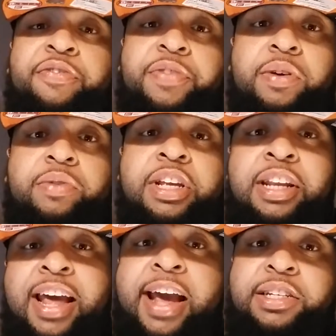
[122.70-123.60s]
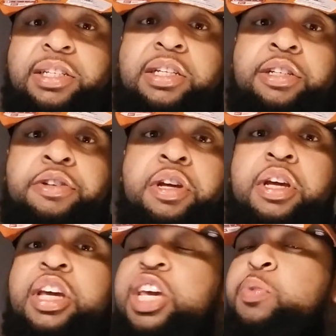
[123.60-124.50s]
and filled in last year,
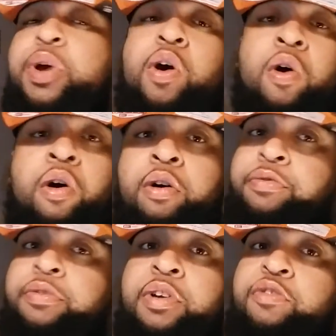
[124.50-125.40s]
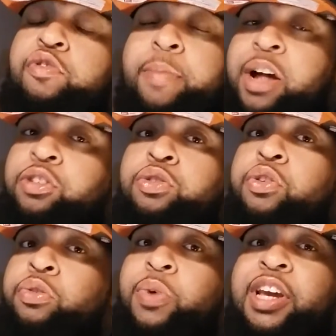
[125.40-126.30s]
he went off for about two
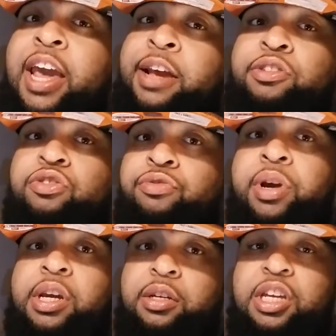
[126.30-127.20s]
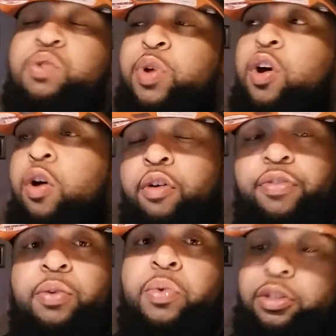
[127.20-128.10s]
or three games straight. He went
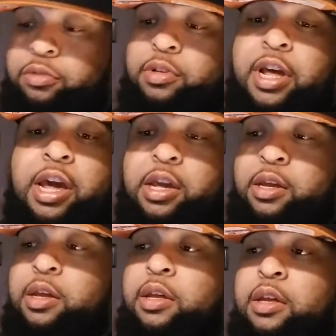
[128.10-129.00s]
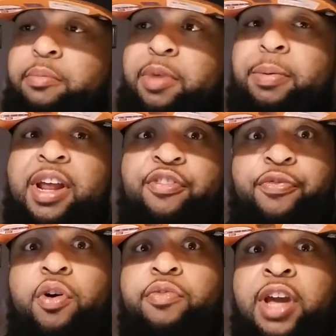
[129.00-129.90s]
off. It went to, like, maybe
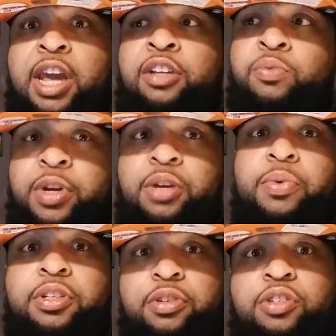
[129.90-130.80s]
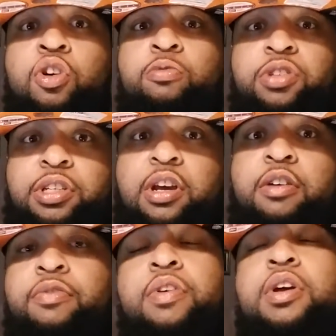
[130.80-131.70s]
that fourth game is when he went to his normal
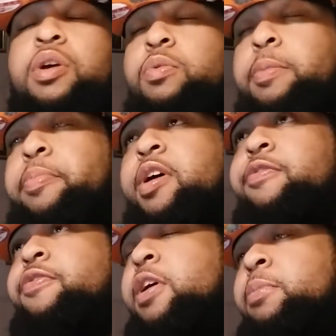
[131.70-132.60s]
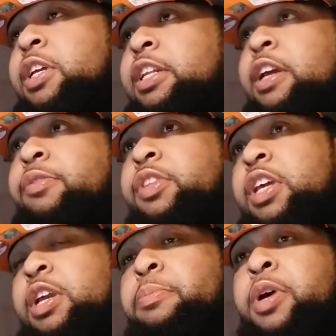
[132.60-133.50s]
self with butt fumbling and
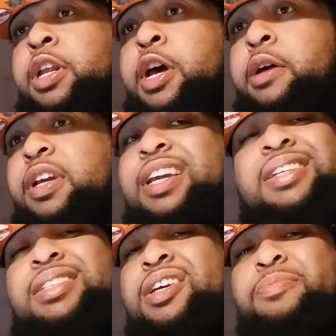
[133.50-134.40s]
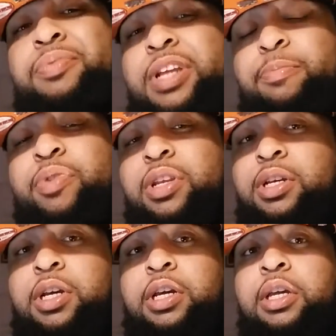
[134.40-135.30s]
everything. But and he still did pretty
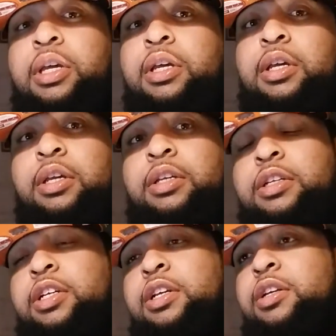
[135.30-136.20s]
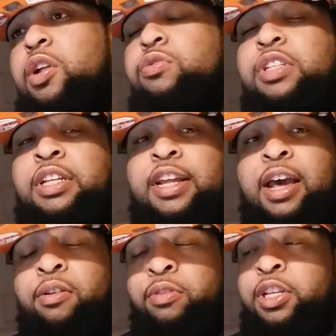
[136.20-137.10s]
good closing in and
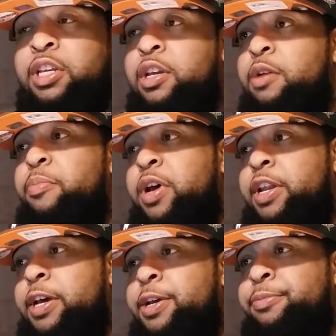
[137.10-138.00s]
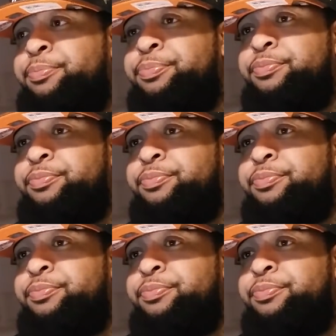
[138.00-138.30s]
out on the year. But